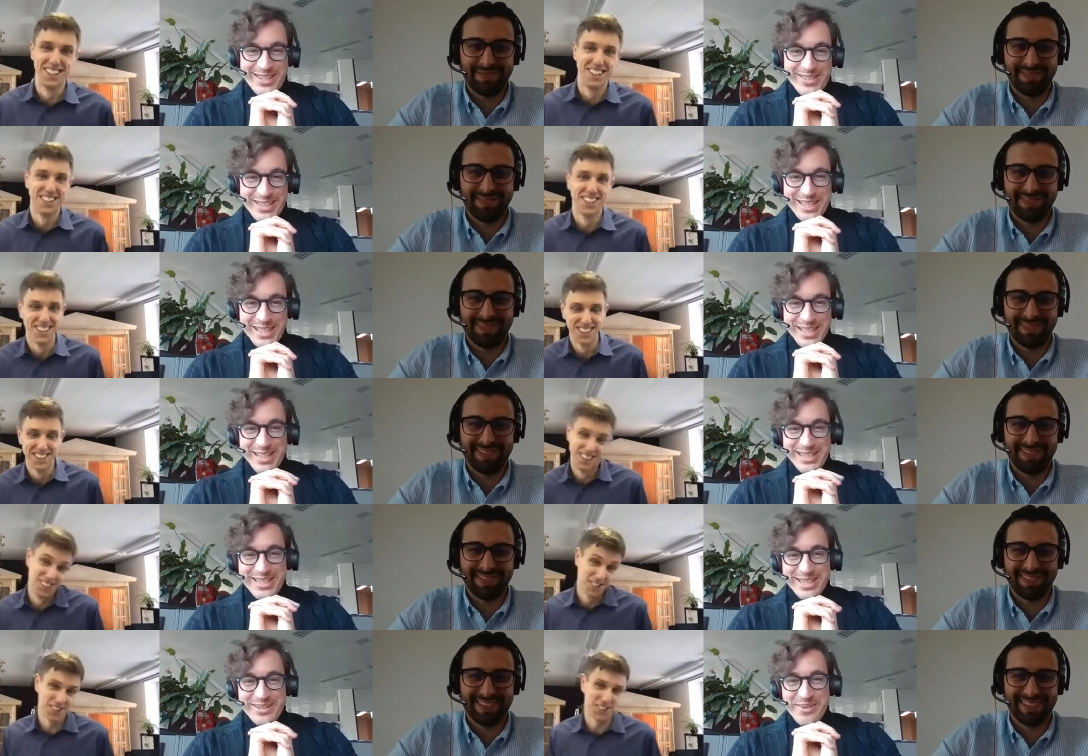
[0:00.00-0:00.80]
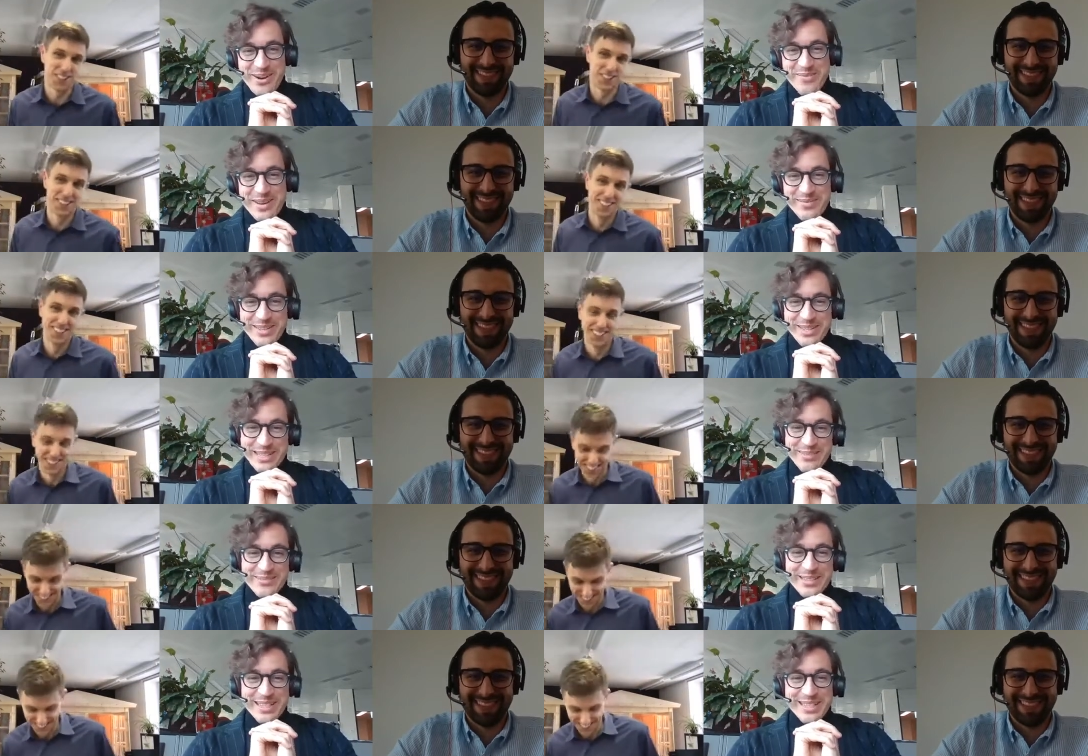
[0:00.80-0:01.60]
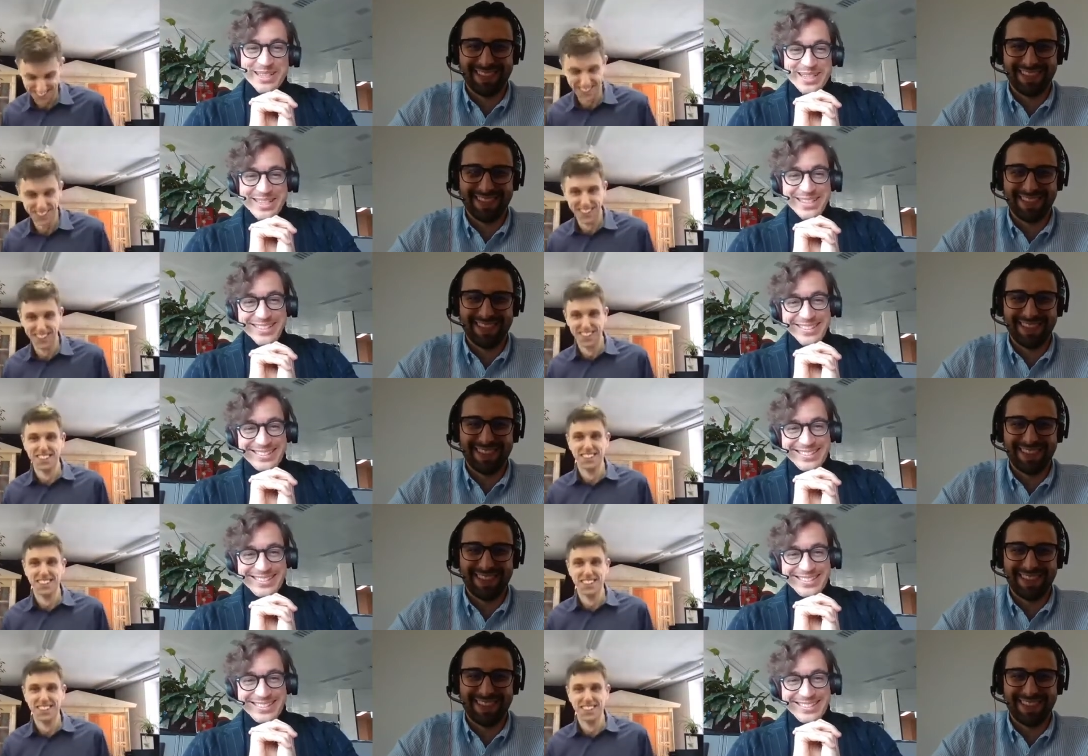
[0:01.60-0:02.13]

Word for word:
Speaker 1: there, there, were maybe some dinners